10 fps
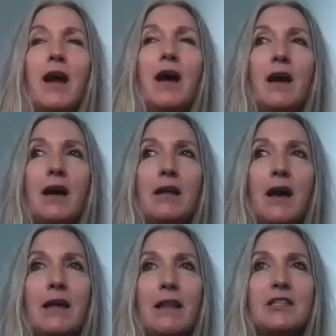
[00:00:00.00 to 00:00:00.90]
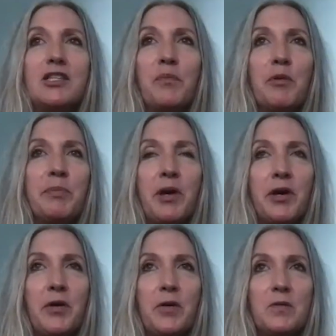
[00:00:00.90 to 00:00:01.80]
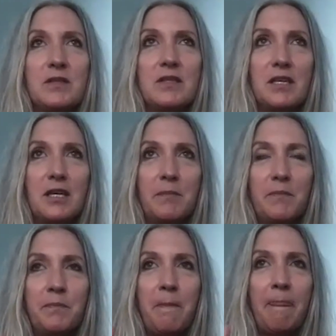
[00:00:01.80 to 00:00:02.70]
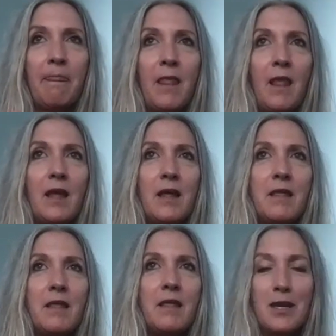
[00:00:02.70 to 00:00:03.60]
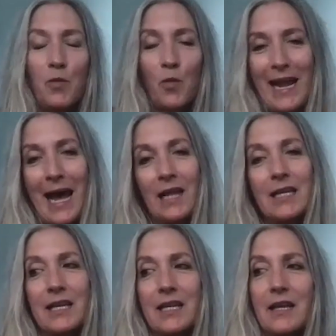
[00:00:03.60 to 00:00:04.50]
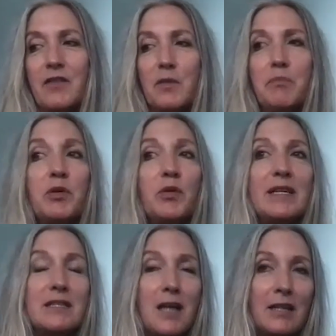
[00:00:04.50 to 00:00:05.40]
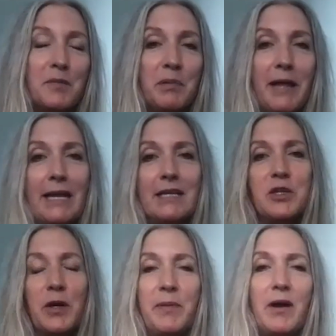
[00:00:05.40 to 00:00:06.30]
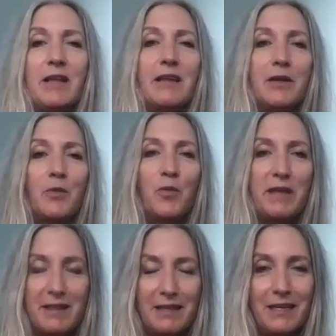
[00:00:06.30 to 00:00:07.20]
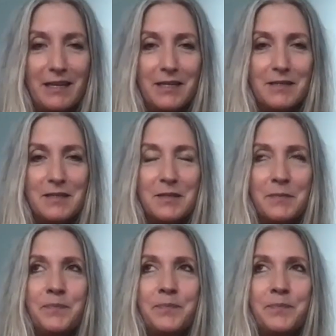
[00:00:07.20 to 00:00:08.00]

I'd like to propose the reality that the moon is not the planetary body that we think it is.